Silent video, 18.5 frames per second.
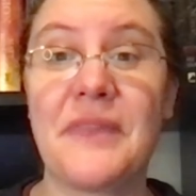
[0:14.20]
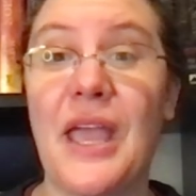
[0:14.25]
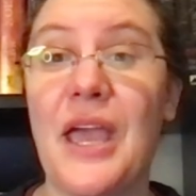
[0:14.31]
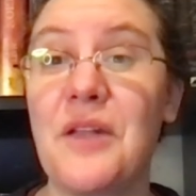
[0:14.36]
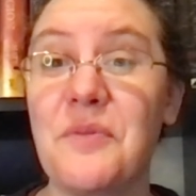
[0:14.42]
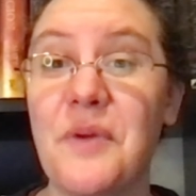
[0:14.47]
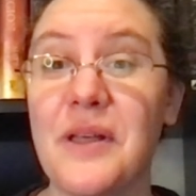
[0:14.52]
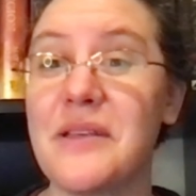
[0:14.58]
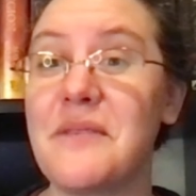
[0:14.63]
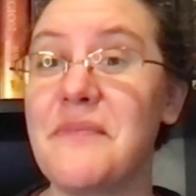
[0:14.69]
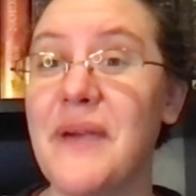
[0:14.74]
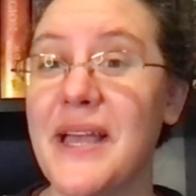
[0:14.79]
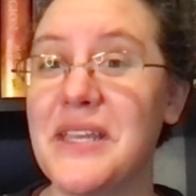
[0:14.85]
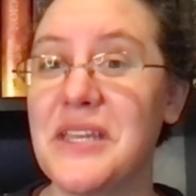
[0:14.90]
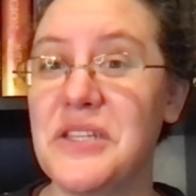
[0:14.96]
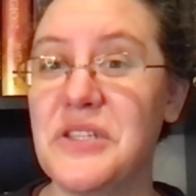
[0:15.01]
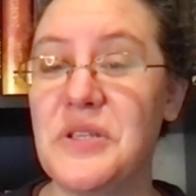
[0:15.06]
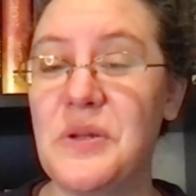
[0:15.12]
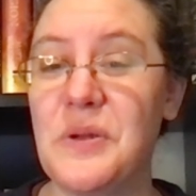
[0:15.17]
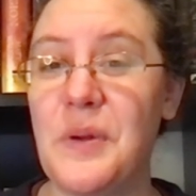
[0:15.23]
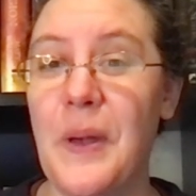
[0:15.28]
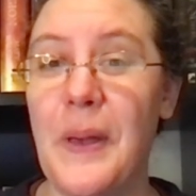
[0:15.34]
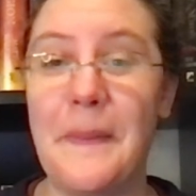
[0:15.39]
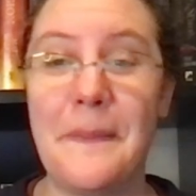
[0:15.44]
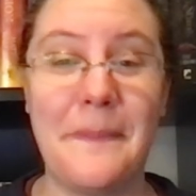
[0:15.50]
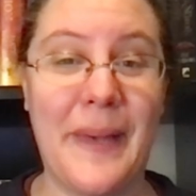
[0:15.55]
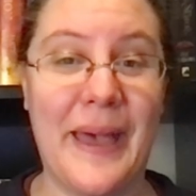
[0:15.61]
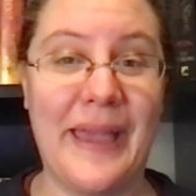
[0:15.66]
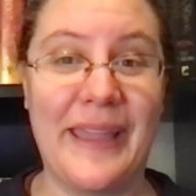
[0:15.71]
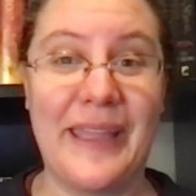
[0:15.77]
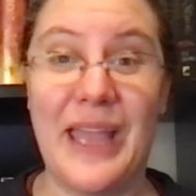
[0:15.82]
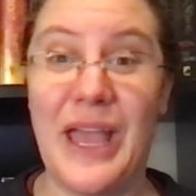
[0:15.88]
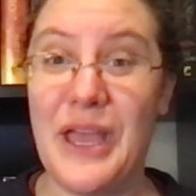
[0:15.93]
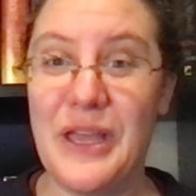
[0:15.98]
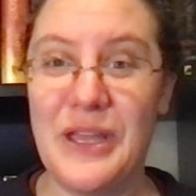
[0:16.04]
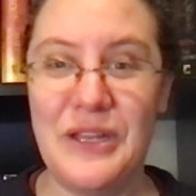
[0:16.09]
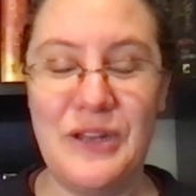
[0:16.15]
And welcome back to my
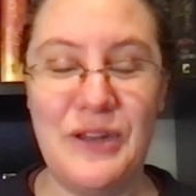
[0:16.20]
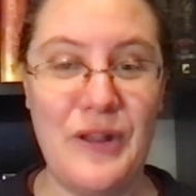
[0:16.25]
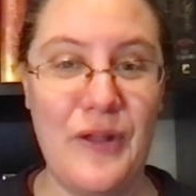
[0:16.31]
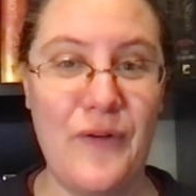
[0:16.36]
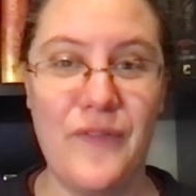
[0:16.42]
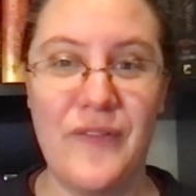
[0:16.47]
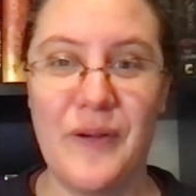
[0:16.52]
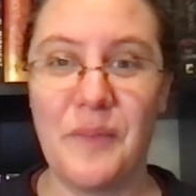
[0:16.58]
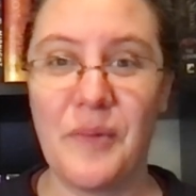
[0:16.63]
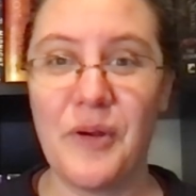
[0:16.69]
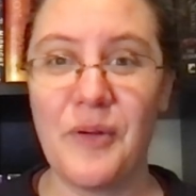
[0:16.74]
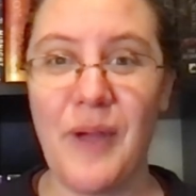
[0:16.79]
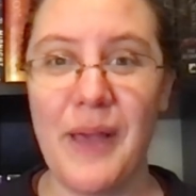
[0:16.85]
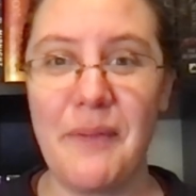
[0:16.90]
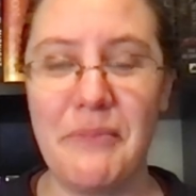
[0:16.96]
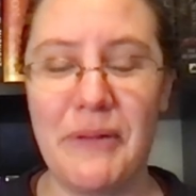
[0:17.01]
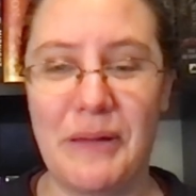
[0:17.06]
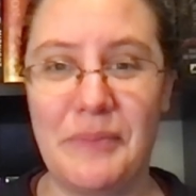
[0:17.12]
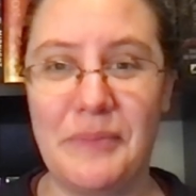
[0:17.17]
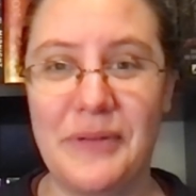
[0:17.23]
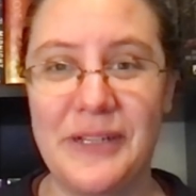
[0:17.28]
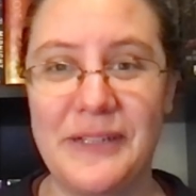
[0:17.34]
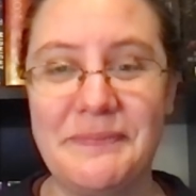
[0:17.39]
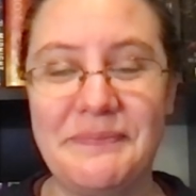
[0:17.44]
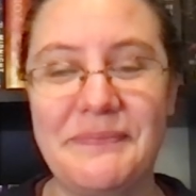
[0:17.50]
November wrap-up.